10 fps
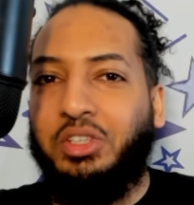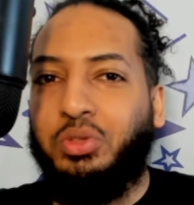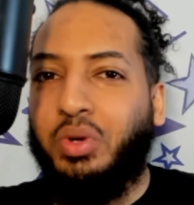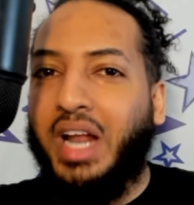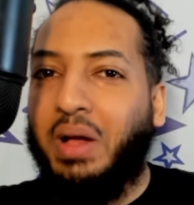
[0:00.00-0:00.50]

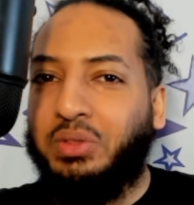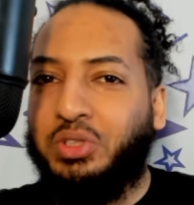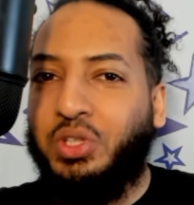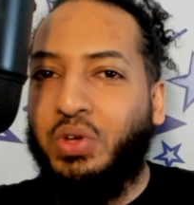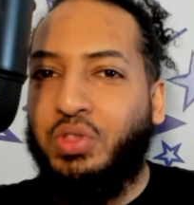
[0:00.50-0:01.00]
to announce
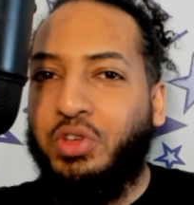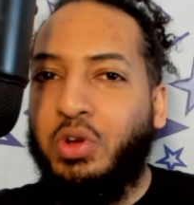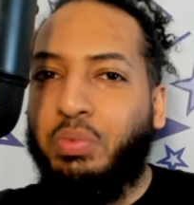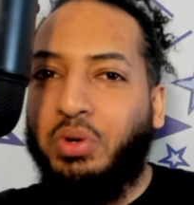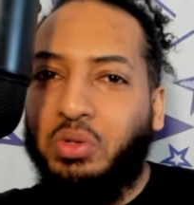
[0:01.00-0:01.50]
to you the new
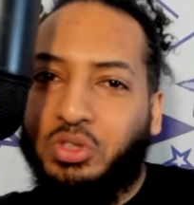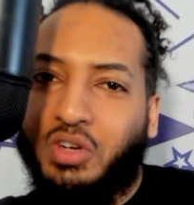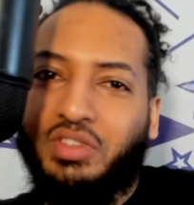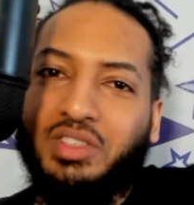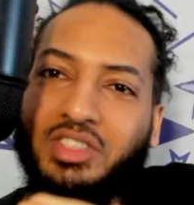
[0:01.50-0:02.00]
producer
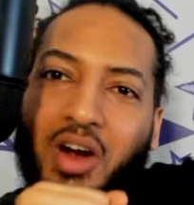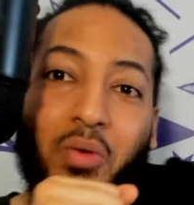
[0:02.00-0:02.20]
of the Star